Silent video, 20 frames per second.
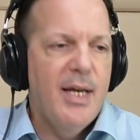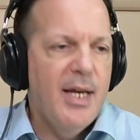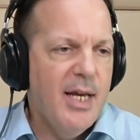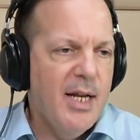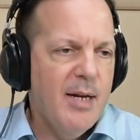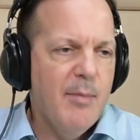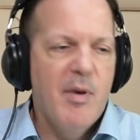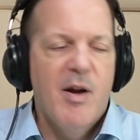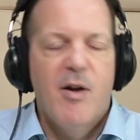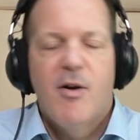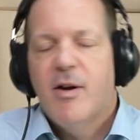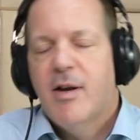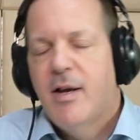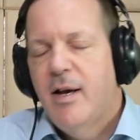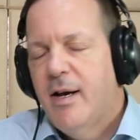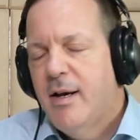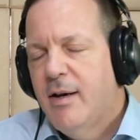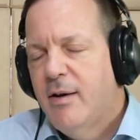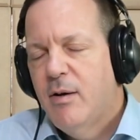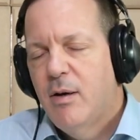In
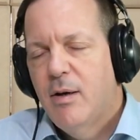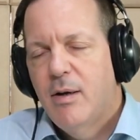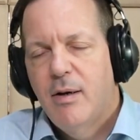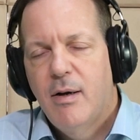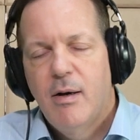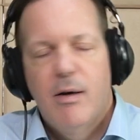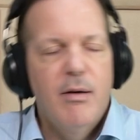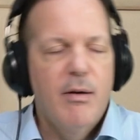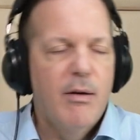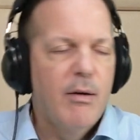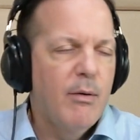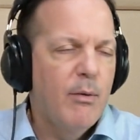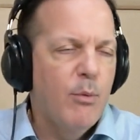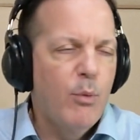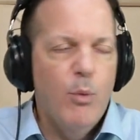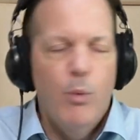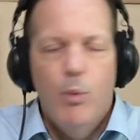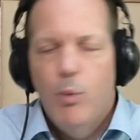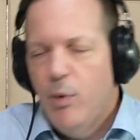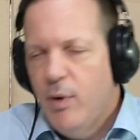America,
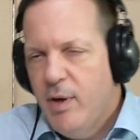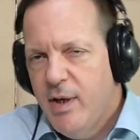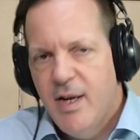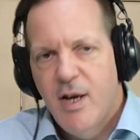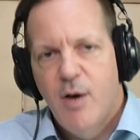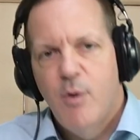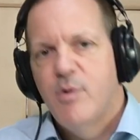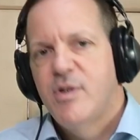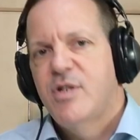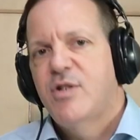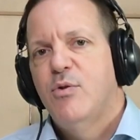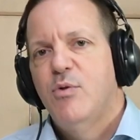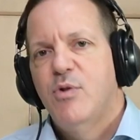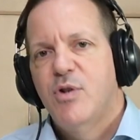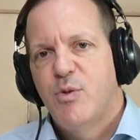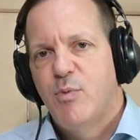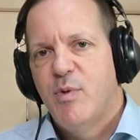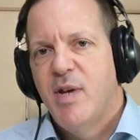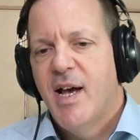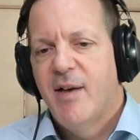we know as soon
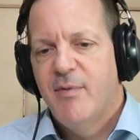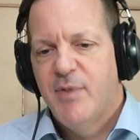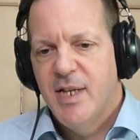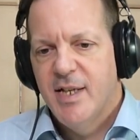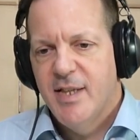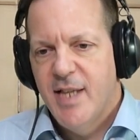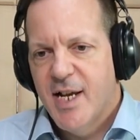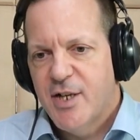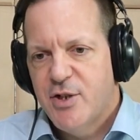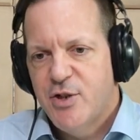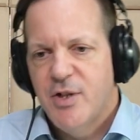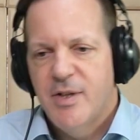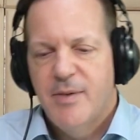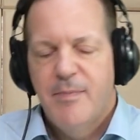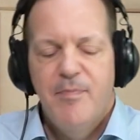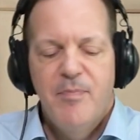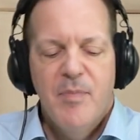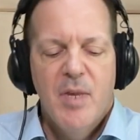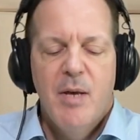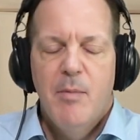as we have the election
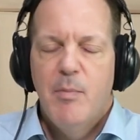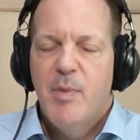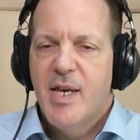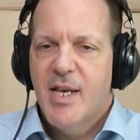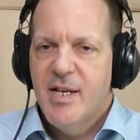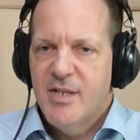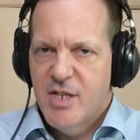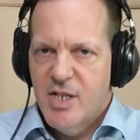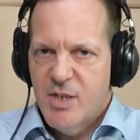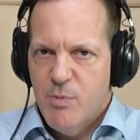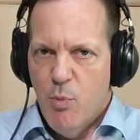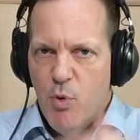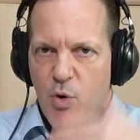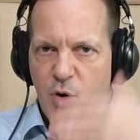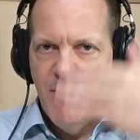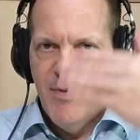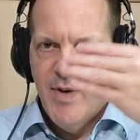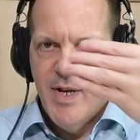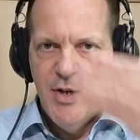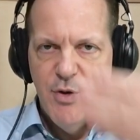because it's
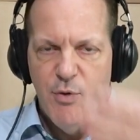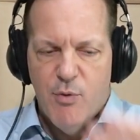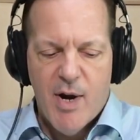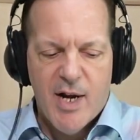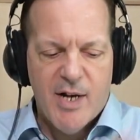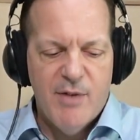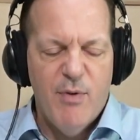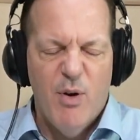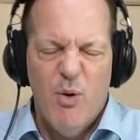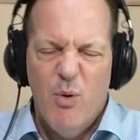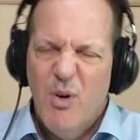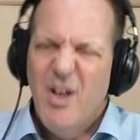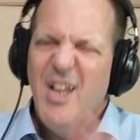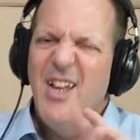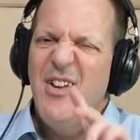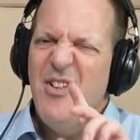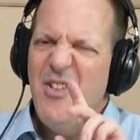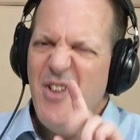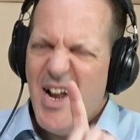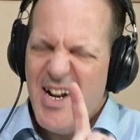more of a direct vote.
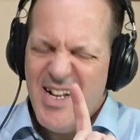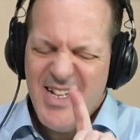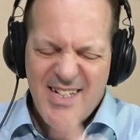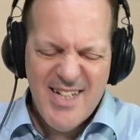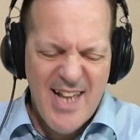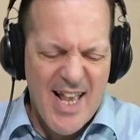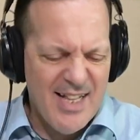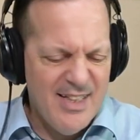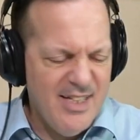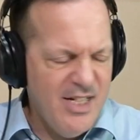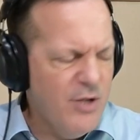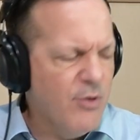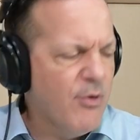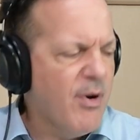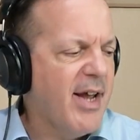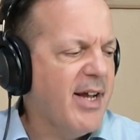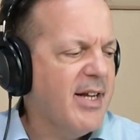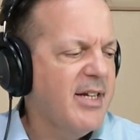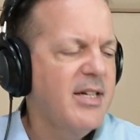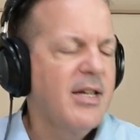Not exactly
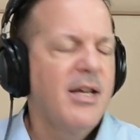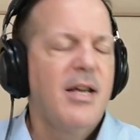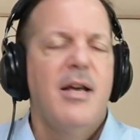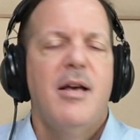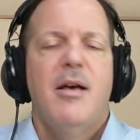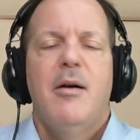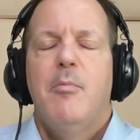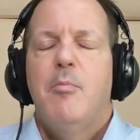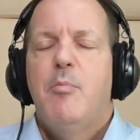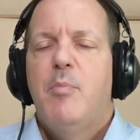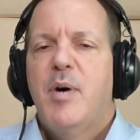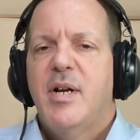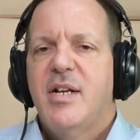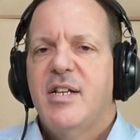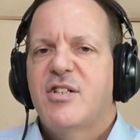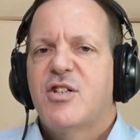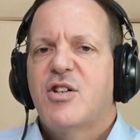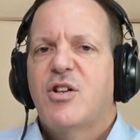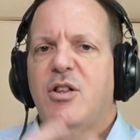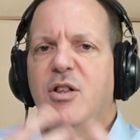direct, but
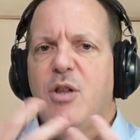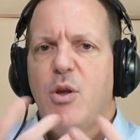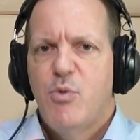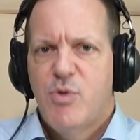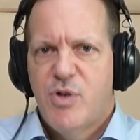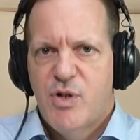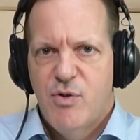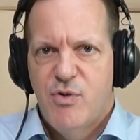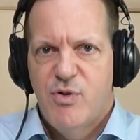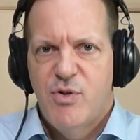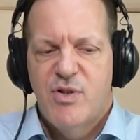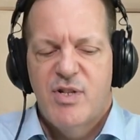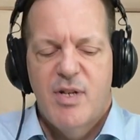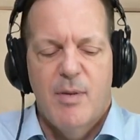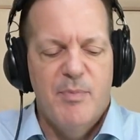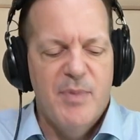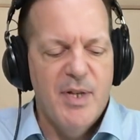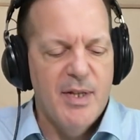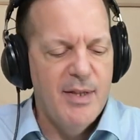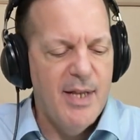it's closer to
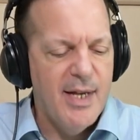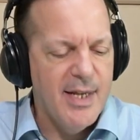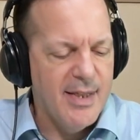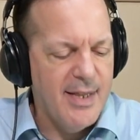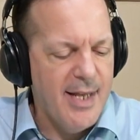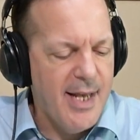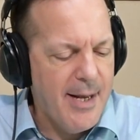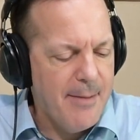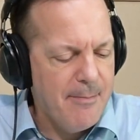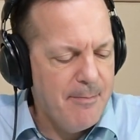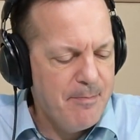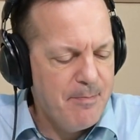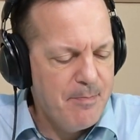something like that.